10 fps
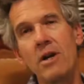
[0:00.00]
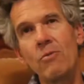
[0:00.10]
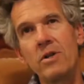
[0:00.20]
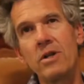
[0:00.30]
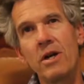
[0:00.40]

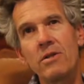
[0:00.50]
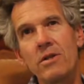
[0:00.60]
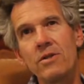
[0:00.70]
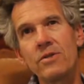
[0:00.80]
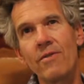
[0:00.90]
went down the
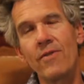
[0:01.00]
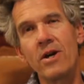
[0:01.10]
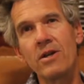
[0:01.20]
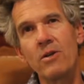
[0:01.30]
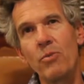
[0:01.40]
list of
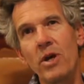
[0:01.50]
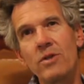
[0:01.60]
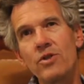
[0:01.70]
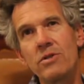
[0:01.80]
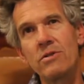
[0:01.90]

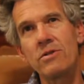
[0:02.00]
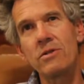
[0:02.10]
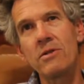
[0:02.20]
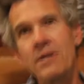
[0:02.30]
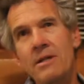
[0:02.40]
occupations
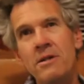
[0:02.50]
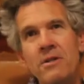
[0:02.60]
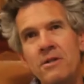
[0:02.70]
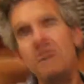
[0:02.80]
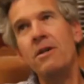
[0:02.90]

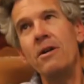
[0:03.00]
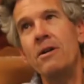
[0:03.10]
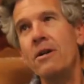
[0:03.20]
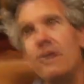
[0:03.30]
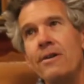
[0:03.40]

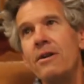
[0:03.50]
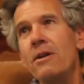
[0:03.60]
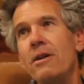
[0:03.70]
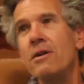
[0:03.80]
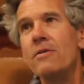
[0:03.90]
and
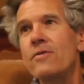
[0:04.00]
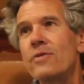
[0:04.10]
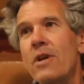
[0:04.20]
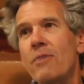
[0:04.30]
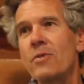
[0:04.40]
uh,
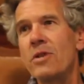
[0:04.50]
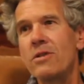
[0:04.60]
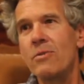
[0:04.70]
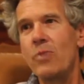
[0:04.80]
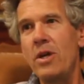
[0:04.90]
stopped at
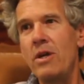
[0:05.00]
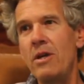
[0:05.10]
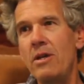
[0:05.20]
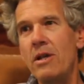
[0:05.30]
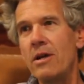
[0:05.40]
the
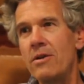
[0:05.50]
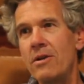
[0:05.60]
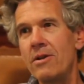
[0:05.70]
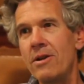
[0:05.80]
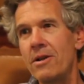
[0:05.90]
P
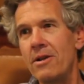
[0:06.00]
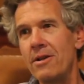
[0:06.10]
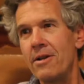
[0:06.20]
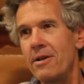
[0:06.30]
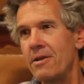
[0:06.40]
letter
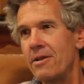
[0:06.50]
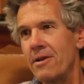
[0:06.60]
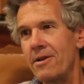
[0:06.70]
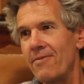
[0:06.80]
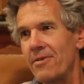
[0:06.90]
and
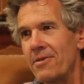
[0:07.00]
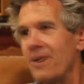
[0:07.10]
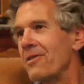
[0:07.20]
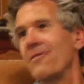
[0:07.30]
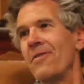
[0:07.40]
there
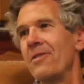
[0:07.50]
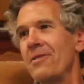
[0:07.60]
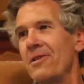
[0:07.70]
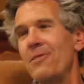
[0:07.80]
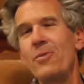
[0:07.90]
photographer.
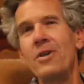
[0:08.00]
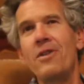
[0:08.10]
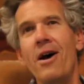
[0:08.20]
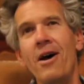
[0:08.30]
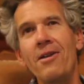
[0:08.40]
I'll be
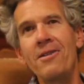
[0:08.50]
that.